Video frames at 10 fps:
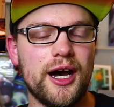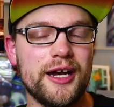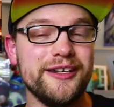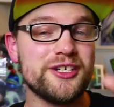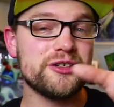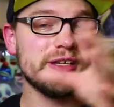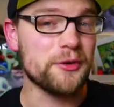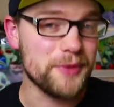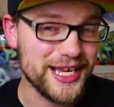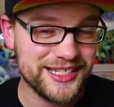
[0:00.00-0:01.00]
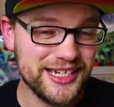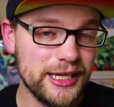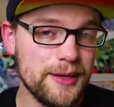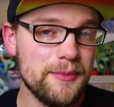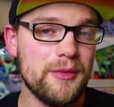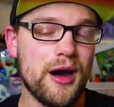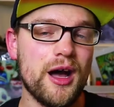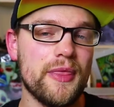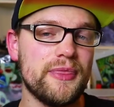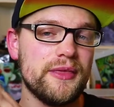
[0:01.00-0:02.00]
initially arrested him
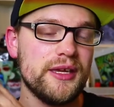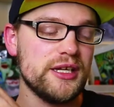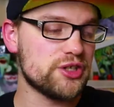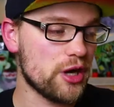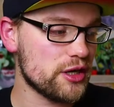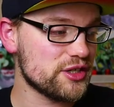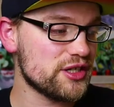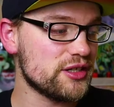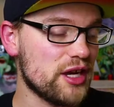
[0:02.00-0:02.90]
on the charges,